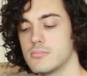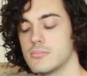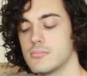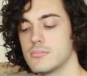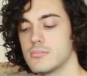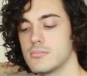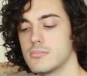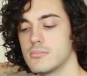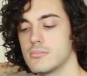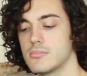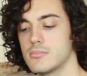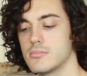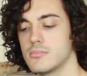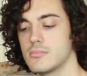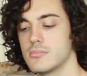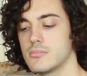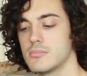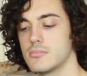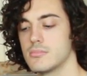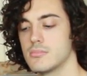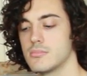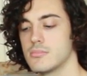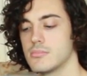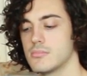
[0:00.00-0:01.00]

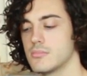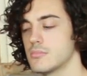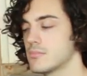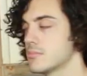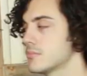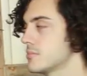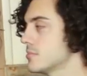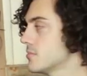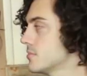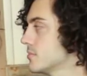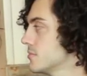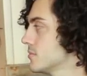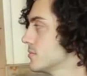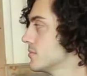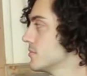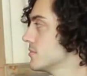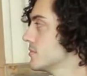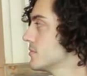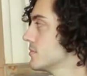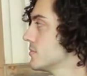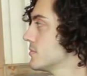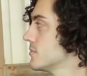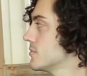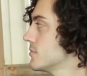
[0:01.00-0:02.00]

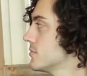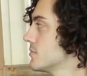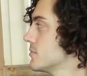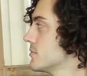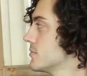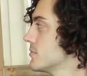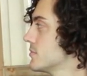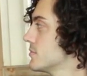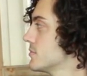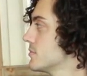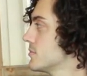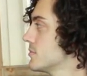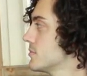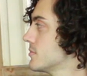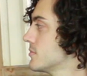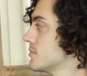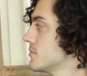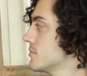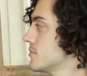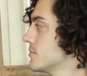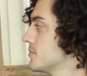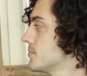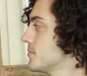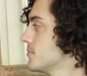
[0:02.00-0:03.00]

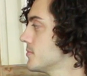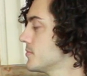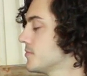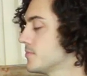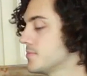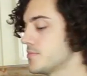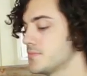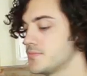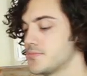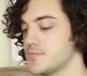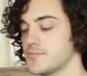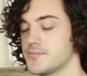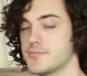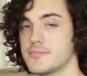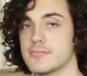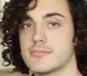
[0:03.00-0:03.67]
The person shown says nothing.